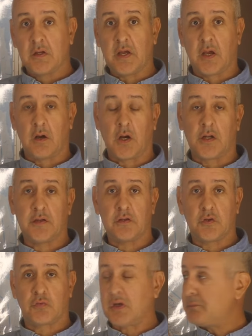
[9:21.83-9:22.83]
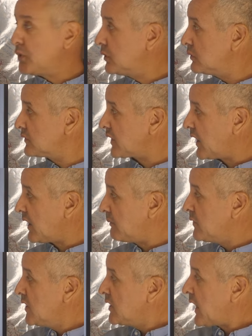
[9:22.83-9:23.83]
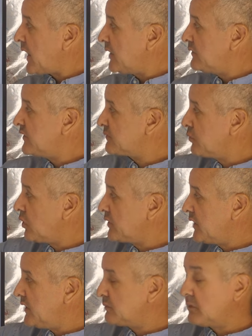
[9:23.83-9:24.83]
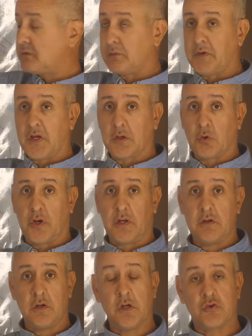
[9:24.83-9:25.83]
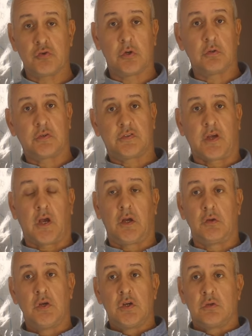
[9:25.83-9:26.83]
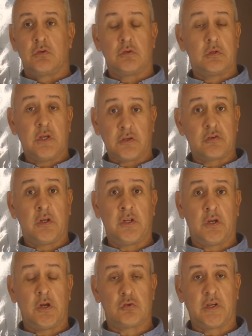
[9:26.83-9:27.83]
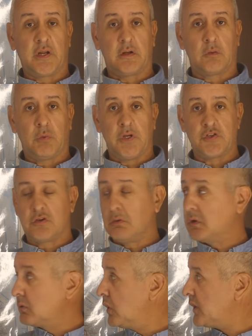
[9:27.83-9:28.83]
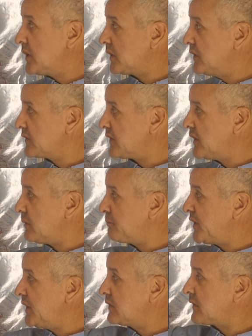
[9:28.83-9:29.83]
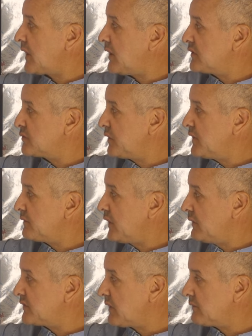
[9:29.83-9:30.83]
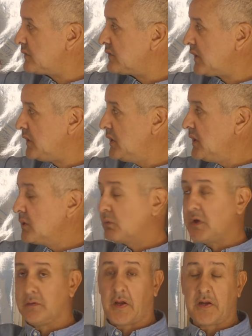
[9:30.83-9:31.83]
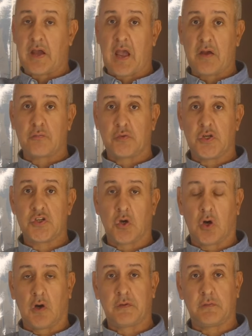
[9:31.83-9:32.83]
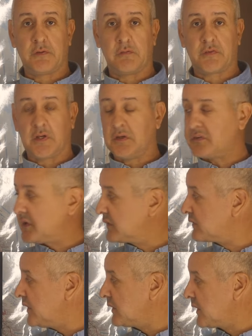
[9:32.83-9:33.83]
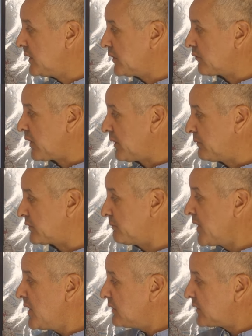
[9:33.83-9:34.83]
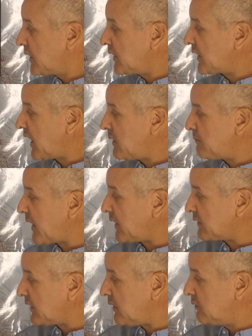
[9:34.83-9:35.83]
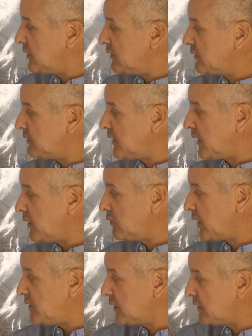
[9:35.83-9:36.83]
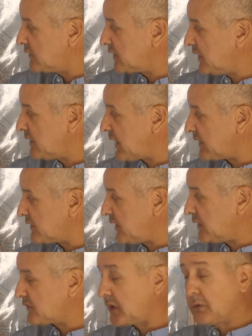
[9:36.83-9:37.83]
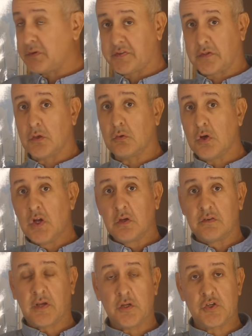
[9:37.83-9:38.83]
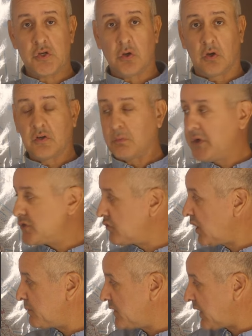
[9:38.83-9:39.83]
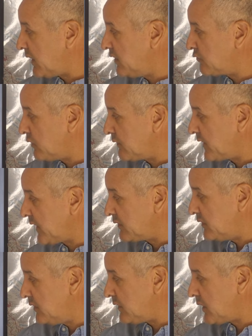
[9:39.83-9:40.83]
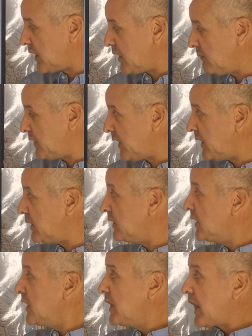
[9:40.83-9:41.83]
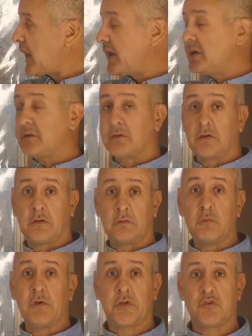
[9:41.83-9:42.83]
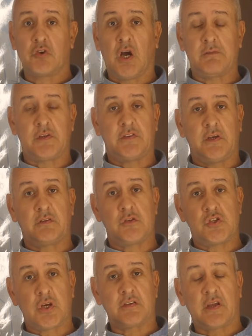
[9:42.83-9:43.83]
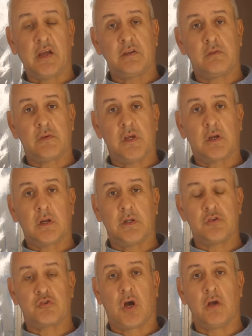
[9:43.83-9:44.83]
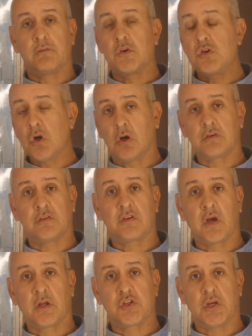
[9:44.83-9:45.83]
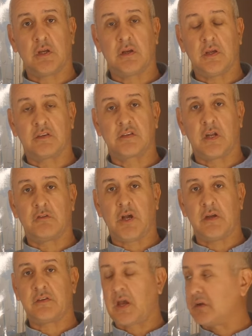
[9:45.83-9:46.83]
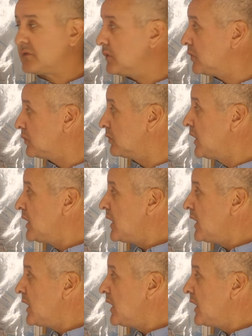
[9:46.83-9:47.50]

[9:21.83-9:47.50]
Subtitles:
Now I did the three pulls, and this one is with the vehicle in neutral, so literally neutral, letting the winch do all the work. You can see it peaked at 2570 with an average of 1560 kilograms. Then I came back down the hill, and you can see that's here. So there was still tension on the winch rope, and that is reflected here. And with the drive assist, just had the vehicle in drive, not touching the accelerator at all.